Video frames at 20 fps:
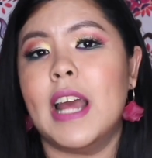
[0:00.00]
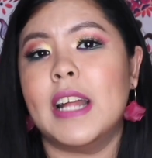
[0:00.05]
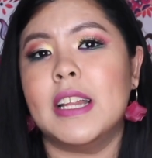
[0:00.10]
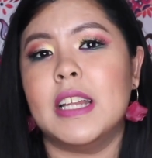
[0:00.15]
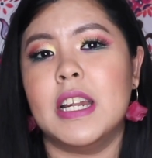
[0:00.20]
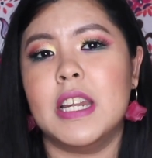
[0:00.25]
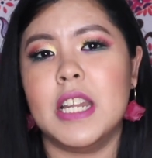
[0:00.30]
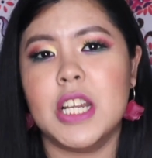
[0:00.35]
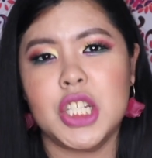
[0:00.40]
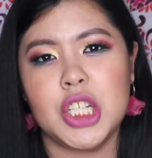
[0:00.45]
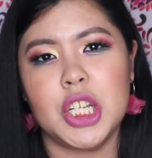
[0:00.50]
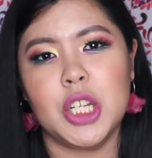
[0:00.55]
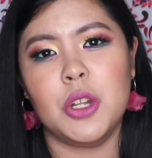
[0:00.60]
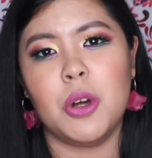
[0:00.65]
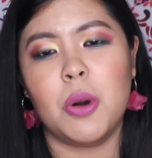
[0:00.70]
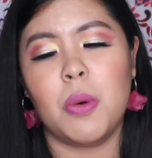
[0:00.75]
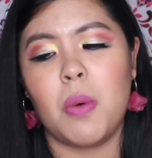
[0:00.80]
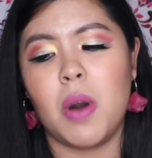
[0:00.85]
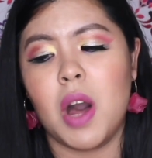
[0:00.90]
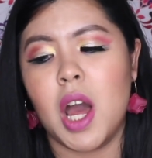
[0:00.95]
like the
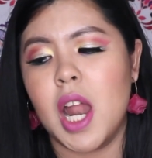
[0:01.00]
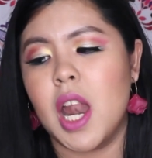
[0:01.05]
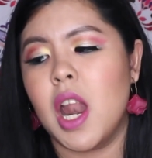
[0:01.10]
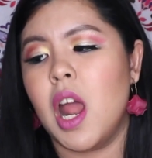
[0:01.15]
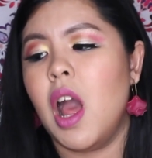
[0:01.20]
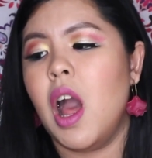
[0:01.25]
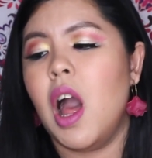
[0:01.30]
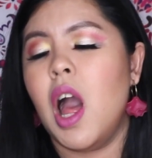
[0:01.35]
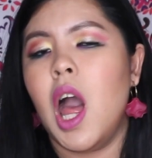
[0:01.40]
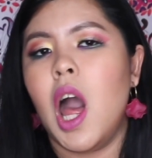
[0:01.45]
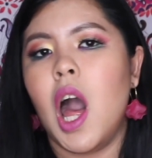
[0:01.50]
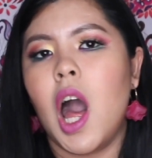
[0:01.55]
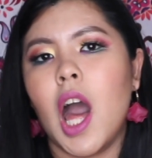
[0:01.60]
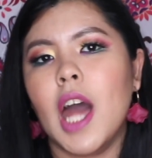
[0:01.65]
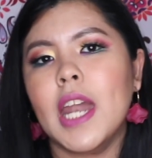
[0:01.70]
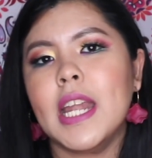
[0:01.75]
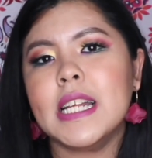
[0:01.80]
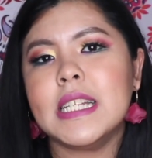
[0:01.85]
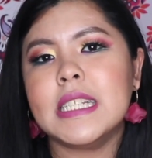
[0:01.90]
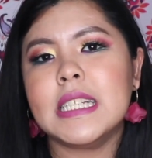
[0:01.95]
Nichido one?
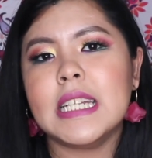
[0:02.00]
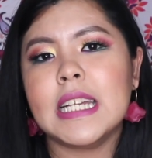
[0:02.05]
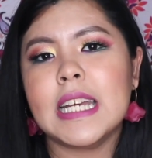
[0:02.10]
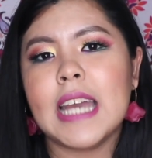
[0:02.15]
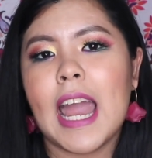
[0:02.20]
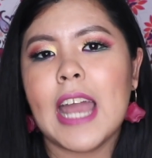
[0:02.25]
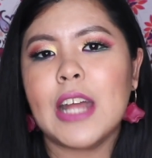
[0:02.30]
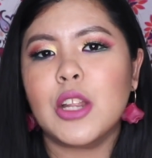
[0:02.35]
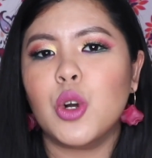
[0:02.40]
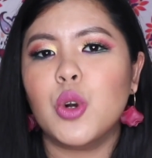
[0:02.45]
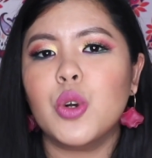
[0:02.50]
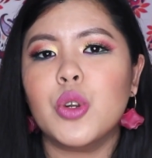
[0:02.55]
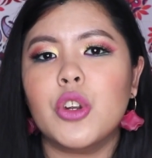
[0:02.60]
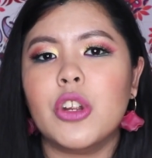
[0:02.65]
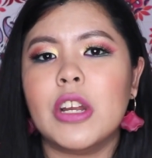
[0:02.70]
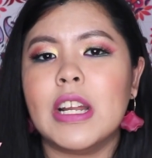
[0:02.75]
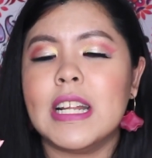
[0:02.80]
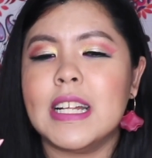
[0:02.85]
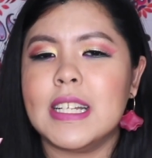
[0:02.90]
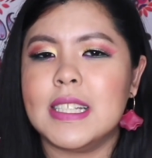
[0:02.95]
Honestly, I don't
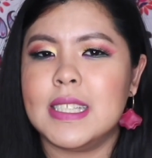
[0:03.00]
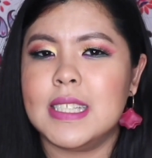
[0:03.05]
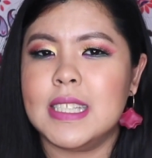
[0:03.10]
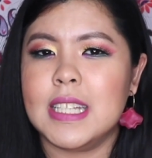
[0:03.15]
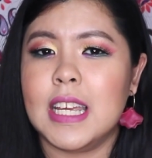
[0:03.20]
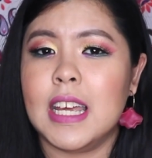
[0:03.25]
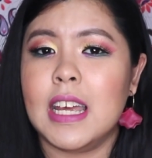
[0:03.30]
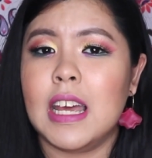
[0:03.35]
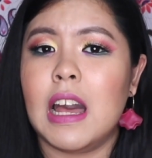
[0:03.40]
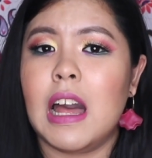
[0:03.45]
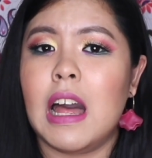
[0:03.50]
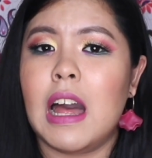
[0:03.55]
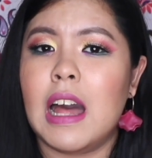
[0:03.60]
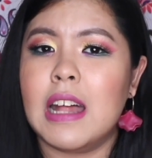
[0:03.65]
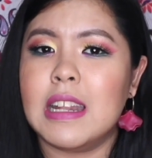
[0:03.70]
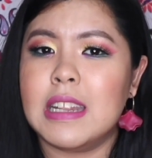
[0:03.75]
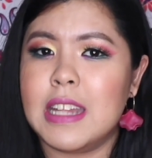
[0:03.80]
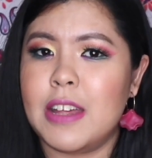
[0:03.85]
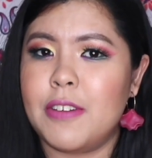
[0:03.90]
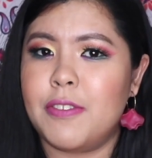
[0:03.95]
really see
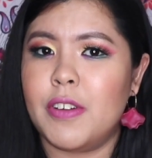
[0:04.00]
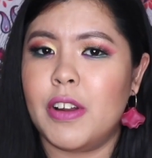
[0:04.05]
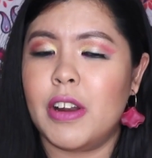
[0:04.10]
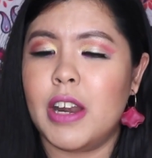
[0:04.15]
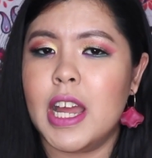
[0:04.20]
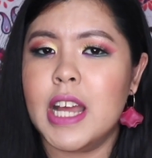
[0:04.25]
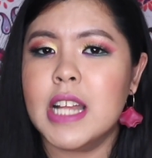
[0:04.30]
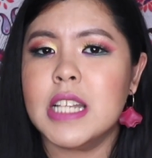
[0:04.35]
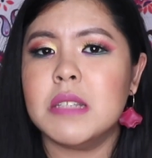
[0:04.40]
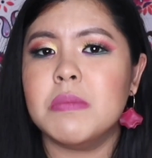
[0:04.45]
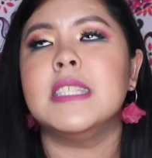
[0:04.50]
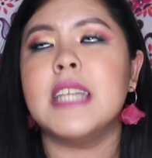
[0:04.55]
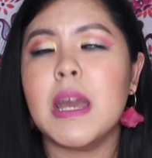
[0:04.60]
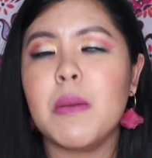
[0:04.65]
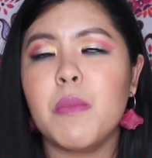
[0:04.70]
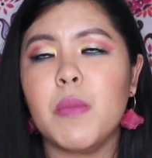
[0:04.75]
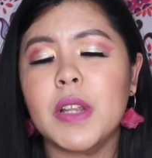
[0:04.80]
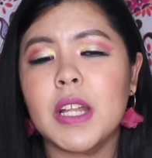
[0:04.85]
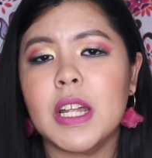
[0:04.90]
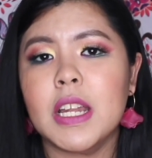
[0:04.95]
a difference.
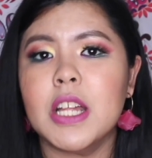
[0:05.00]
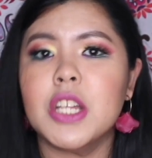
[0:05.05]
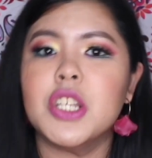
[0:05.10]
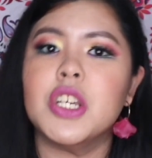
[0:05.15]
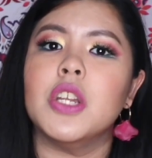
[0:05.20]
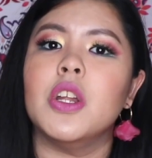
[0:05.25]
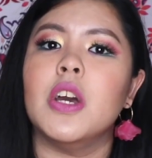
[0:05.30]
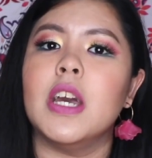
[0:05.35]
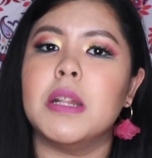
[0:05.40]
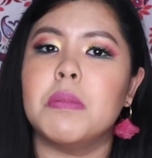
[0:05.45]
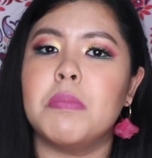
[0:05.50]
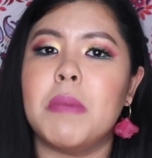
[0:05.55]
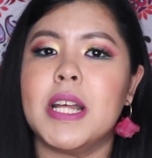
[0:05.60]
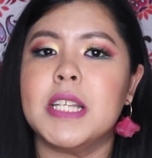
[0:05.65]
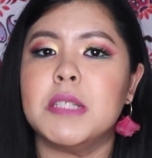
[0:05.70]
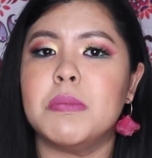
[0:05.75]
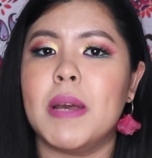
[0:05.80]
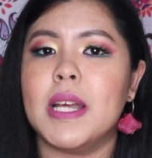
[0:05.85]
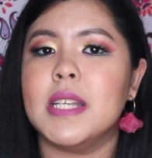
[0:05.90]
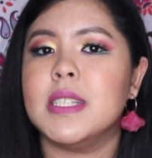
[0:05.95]
Same with the Nichido, it
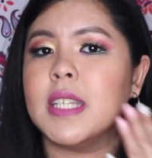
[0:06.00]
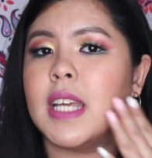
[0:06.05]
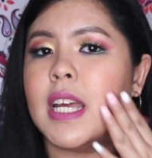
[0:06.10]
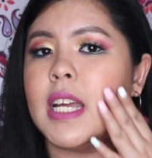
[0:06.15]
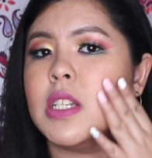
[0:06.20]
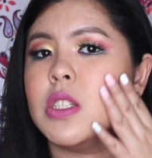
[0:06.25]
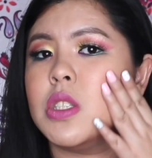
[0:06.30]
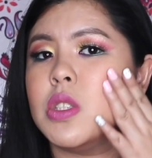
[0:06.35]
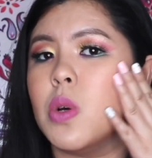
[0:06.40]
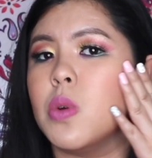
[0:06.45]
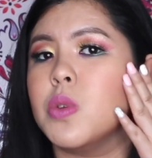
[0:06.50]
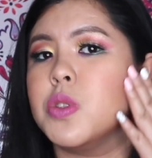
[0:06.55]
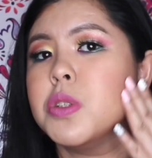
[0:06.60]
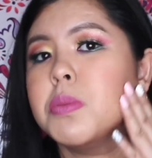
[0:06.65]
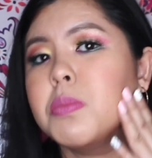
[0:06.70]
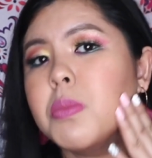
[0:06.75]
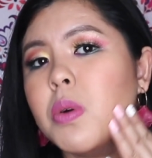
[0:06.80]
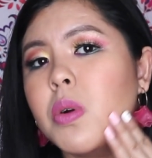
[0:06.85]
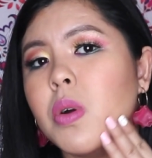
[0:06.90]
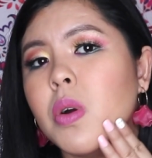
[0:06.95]
makes my skin so
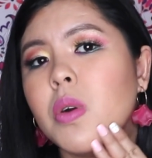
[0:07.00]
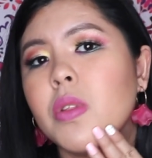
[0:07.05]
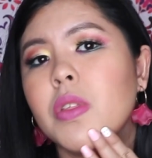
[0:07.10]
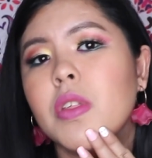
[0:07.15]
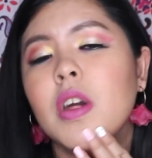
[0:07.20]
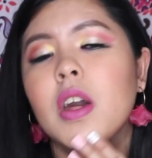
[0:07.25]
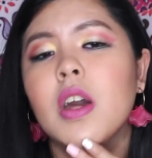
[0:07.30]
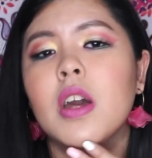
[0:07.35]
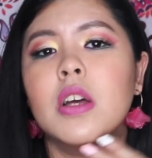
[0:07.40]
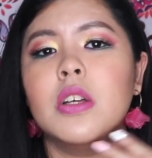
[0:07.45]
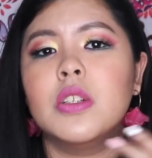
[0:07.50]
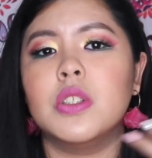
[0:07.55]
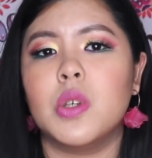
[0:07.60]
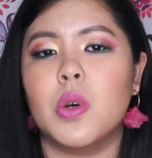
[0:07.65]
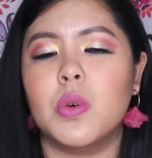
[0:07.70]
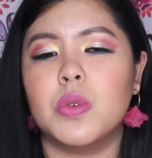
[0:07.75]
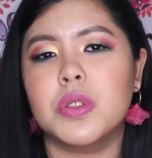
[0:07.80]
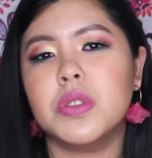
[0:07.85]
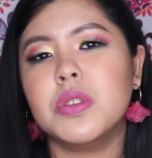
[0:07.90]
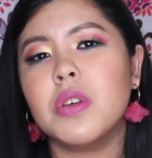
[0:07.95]
smooth,
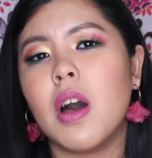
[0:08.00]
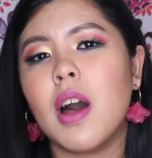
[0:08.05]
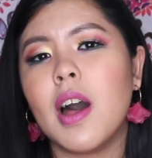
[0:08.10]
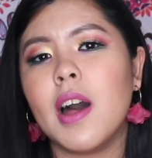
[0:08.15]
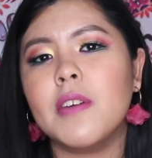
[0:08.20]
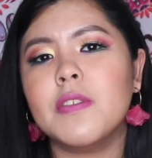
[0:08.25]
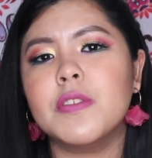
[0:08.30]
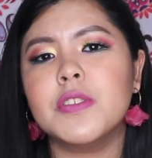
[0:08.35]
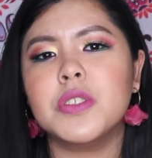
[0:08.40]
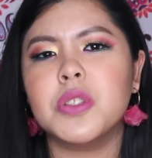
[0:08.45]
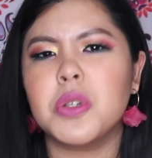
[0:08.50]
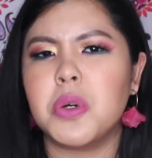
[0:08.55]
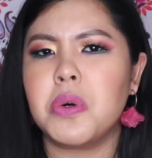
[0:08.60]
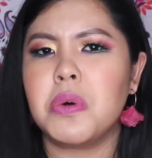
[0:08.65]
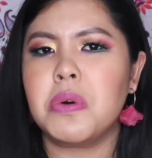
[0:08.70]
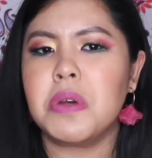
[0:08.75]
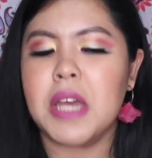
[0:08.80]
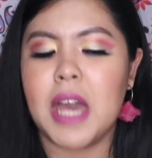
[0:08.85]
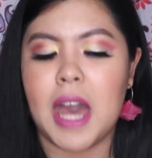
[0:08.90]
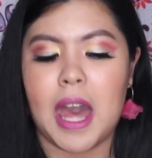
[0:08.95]
so soft,
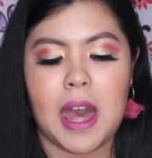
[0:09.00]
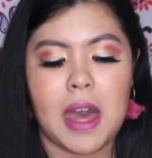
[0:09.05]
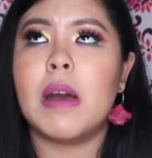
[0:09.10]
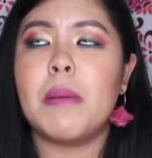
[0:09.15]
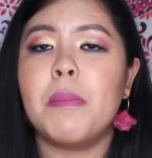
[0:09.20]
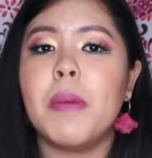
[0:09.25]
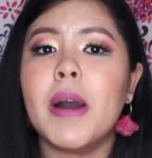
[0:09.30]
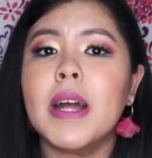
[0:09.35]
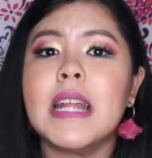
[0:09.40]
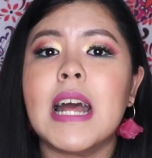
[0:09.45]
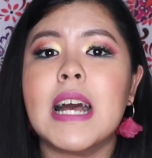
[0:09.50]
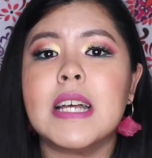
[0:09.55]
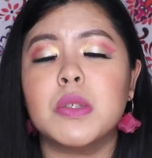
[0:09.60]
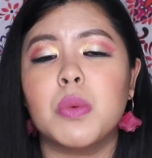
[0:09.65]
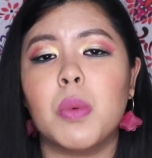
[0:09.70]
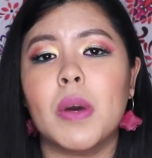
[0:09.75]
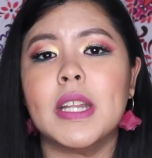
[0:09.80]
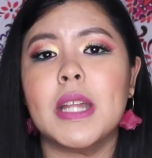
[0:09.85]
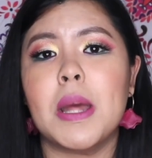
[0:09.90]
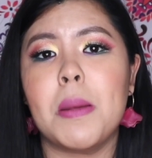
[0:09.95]
so yeah. But as
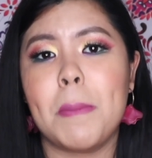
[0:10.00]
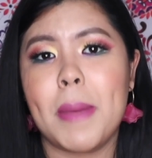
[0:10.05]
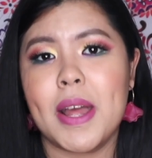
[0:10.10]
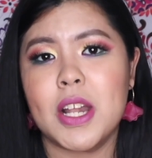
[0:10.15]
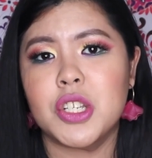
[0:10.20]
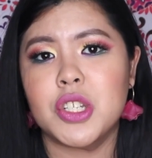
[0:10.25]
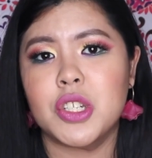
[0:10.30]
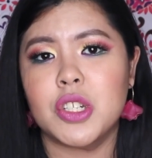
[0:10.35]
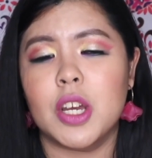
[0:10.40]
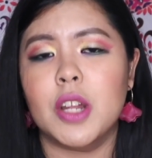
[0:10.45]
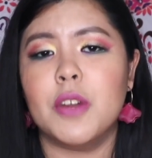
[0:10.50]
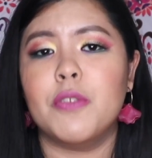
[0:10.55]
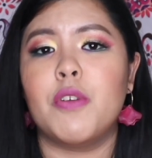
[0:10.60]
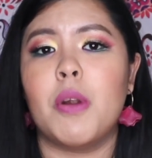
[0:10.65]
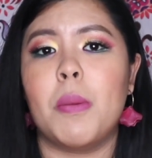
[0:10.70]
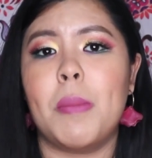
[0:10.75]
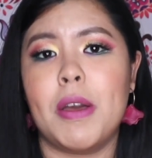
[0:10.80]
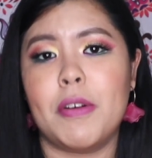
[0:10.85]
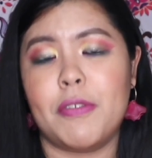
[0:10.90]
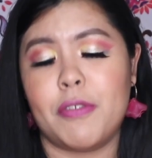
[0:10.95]
what I mentioned
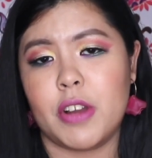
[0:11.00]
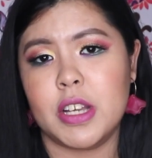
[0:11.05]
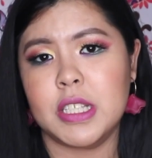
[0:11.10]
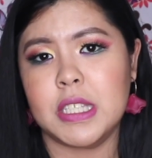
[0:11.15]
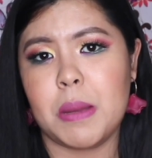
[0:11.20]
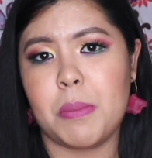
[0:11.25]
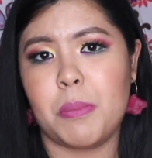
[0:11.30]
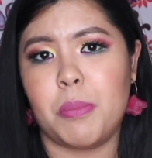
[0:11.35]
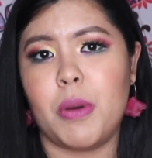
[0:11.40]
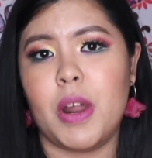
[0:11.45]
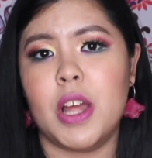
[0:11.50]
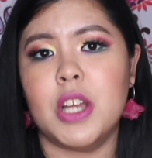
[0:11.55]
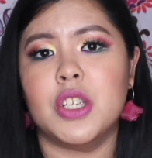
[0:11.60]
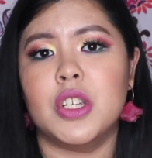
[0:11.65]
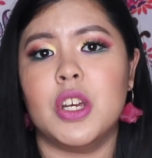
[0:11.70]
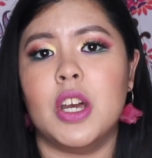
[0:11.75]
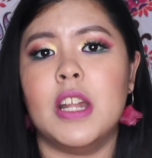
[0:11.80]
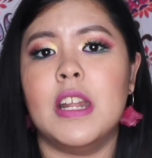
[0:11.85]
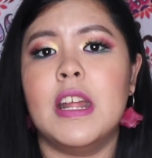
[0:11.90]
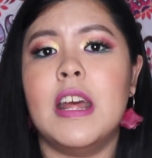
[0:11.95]
from my first
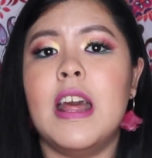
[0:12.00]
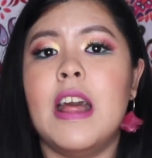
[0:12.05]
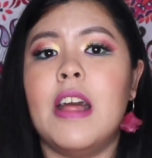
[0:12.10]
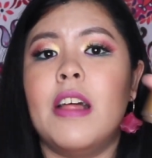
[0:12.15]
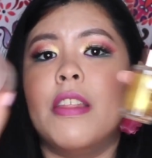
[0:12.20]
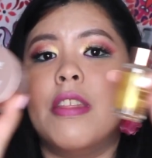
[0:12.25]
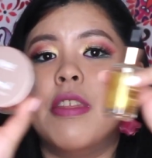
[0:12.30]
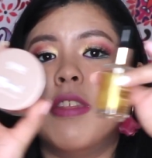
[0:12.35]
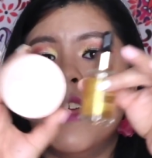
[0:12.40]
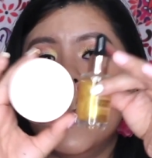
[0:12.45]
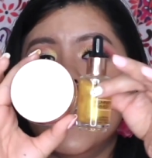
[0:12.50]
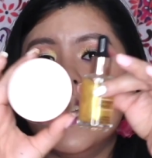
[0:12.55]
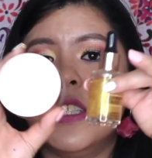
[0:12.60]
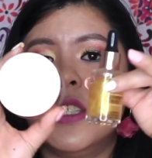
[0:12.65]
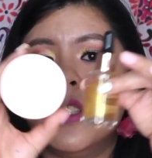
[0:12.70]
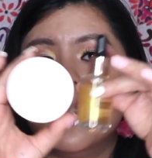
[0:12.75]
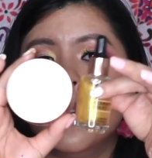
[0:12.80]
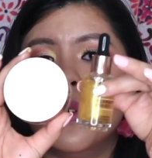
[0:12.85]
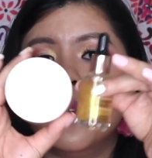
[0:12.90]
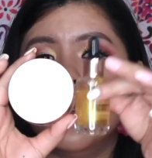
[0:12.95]
impression,
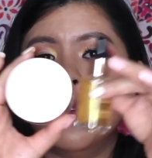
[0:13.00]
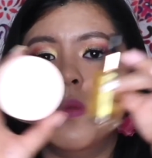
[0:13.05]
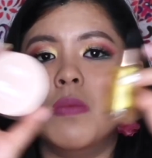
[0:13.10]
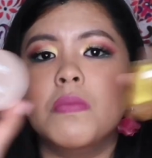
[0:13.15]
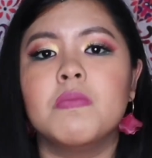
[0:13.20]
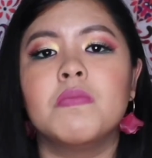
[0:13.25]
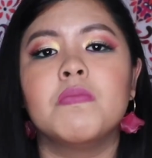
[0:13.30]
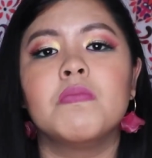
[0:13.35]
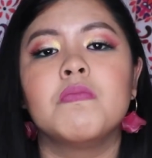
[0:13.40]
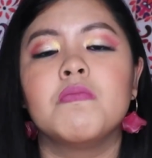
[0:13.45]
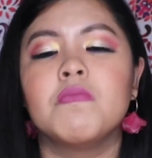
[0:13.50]
these two,